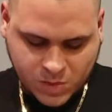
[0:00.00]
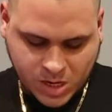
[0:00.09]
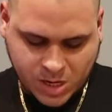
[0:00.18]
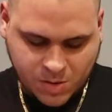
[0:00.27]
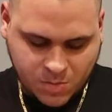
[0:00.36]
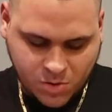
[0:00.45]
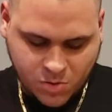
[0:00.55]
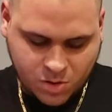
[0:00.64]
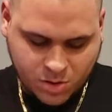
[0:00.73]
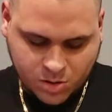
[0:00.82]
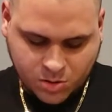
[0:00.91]
And I'm
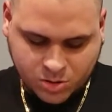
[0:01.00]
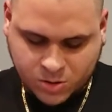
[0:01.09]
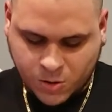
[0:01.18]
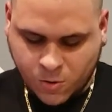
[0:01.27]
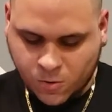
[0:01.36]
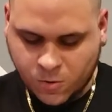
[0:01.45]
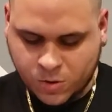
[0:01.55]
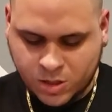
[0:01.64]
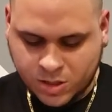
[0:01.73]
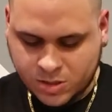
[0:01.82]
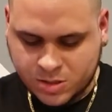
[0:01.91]
going a little slower on
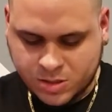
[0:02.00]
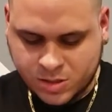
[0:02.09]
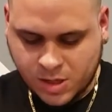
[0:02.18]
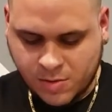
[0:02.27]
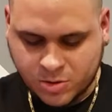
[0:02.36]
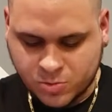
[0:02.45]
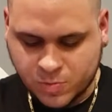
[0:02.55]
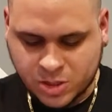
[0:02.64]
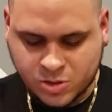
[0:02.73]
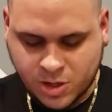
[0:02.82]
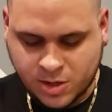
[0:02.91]
this. I would
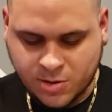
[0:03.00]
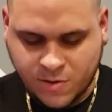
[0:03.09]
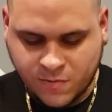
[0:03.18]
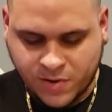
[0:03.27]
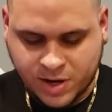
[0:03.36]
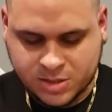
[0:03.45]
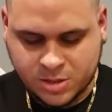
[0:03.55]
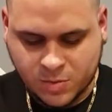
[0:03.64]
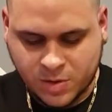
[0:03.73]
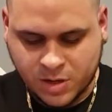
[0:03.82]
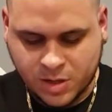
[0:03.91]
be trying to do it faster,
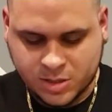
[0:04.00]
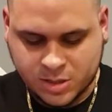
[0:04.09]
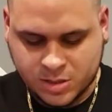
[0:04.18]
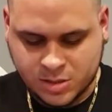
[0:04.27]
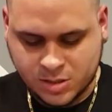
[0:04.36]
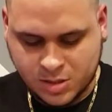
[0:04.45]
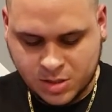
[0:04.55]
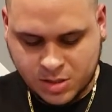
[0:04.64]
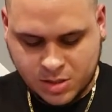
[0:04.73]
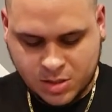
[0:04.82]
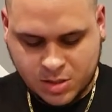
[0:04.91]
but
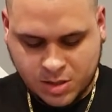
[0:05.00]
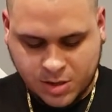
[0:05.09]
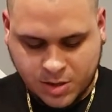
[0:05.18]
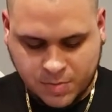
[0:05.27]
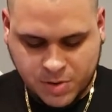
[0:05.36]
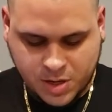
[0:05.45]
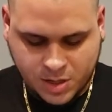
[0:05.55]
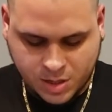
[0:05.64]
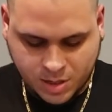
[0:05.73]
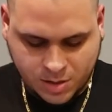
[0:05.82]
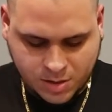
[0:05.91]
I'm
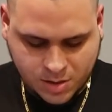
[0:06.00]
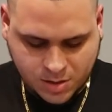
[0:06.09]
picky.